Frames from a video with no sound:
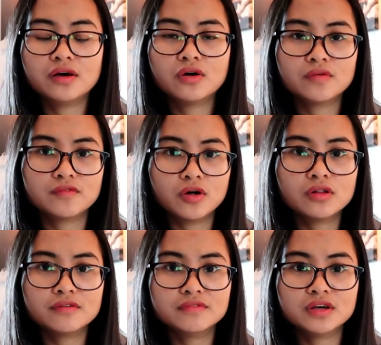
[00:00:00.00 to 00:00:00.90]
hope
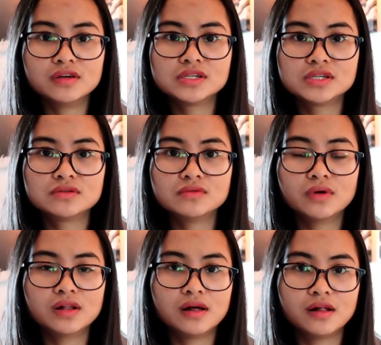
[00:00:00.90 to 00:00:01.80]
all of this
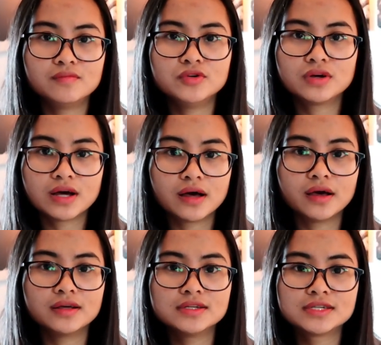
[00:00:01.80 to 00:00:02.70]
will help you
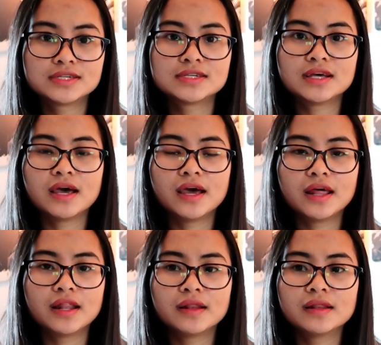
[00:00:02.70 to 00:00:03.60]
guys.
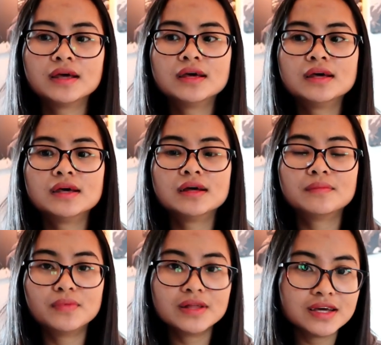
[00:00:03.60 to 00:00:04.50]
And
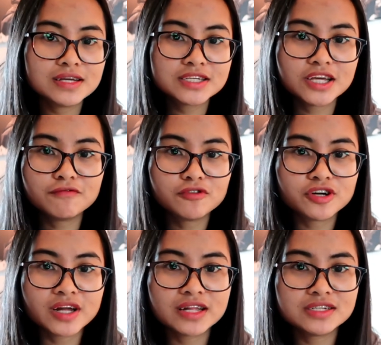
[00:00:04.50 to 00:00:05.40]
please, if you're
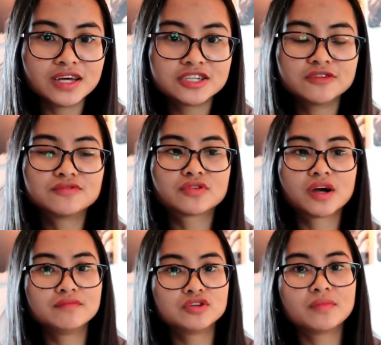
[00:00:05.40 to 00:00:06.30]
not yet
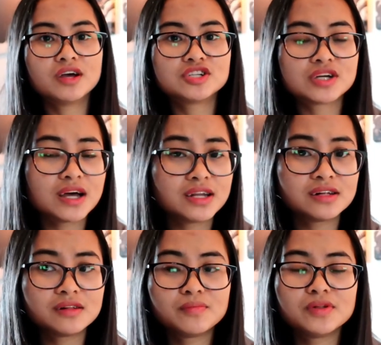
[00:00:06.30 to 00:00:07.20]
subscribed to my
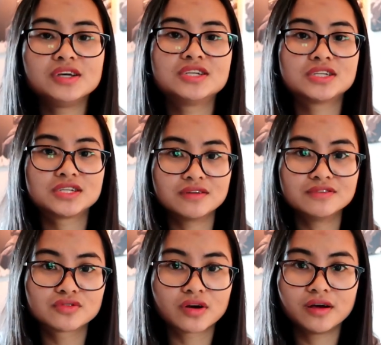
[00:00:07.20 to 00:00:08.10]
channel, please
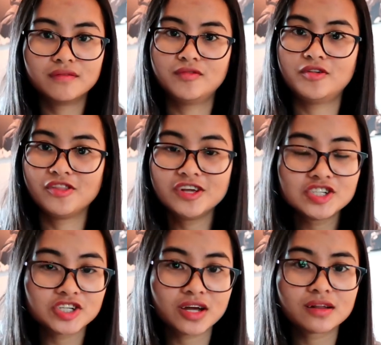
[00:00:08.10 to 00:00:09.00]
subscribe on this
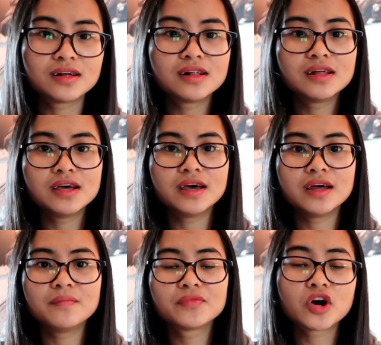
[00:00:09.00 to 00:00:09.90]
channel
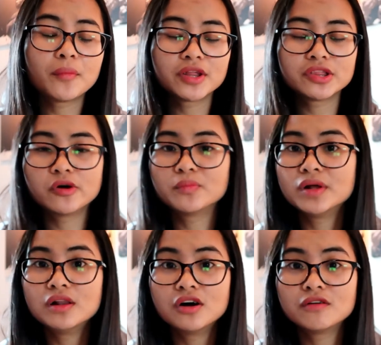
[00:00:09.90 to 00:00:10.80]
and comment down
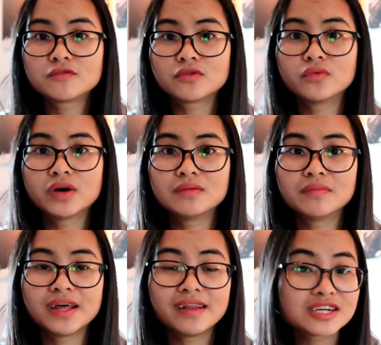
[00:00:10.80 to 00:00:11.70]
below for what
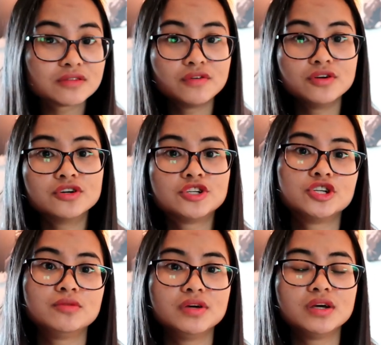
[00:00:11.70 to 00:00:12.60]
my next video
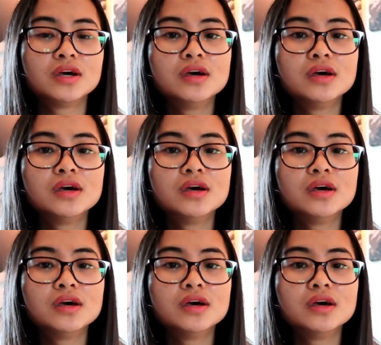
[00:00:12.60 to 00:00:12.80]
should be.